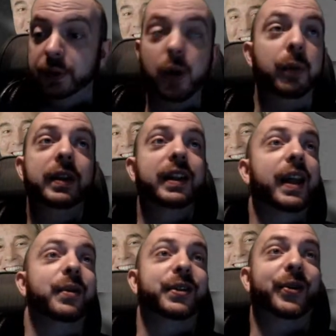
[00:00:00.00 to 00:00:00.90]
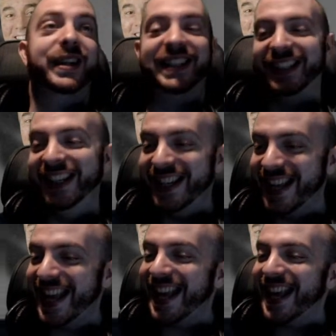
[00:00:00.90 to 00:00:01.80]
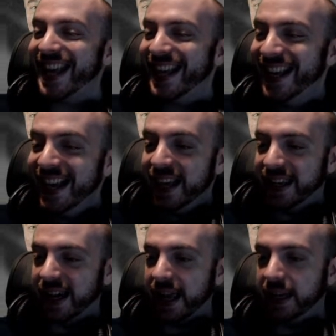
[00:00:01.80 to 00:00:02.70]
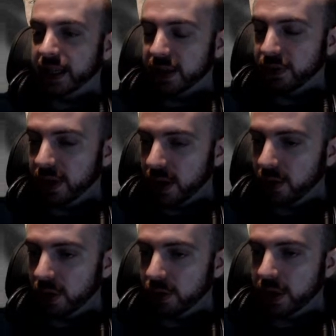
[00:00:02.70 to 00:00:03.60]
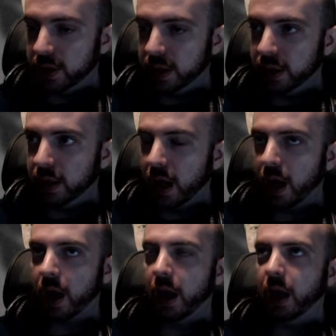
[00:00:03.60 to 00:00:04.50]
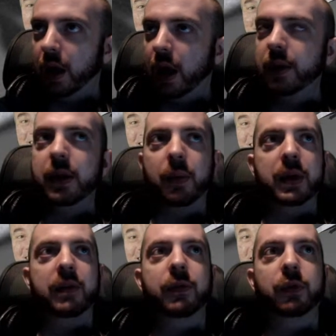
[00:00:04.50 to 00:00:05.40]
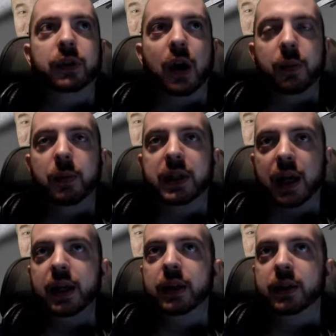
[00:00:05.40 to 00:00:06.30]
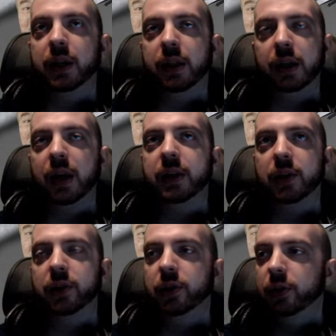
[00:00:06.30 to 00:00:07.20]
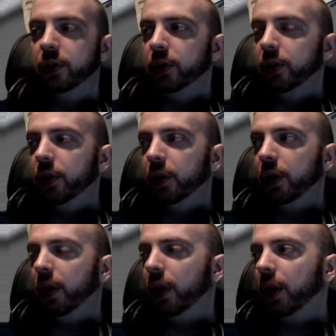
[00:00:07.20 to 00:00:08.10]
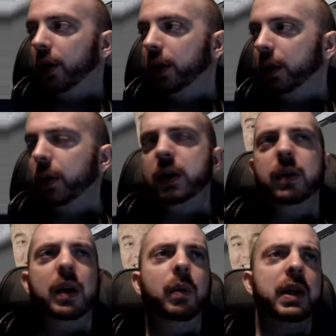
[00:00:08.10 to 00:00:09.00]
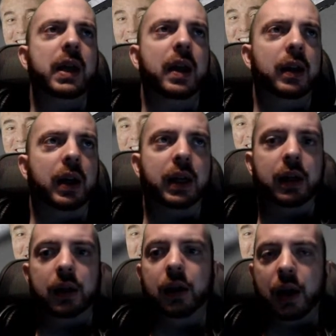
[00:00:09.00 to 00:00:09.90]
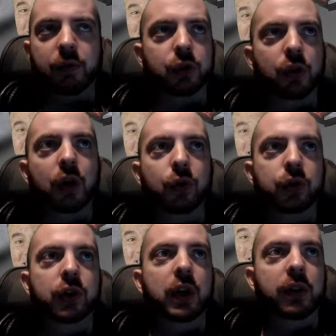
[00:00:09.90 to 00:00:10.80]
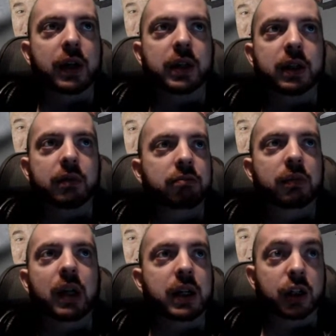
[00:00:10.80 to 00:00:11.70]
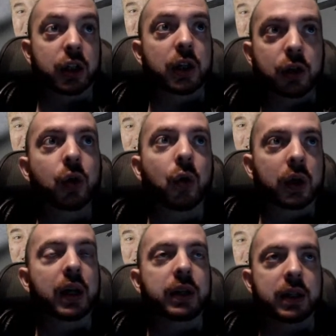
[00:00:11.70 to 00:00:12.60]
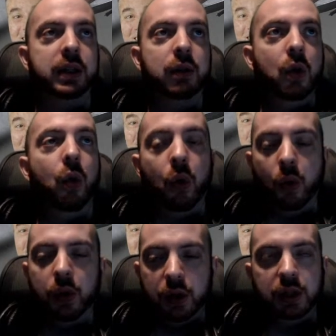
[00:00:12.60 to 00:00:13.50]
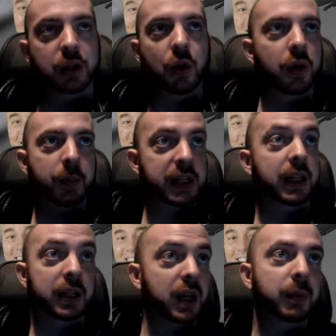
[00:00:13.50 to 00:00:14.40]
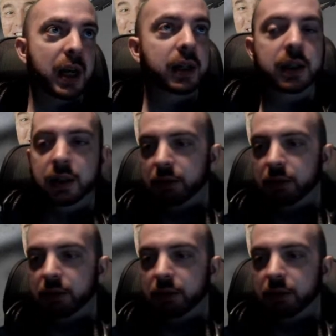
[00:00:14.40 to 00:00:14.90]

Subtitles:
cool. That was your question. Getting haters for no real reason. I wouldn't even describe them as haters. I think they're just when you get like light level trolls, they just shit talk and or shit on a particular subject.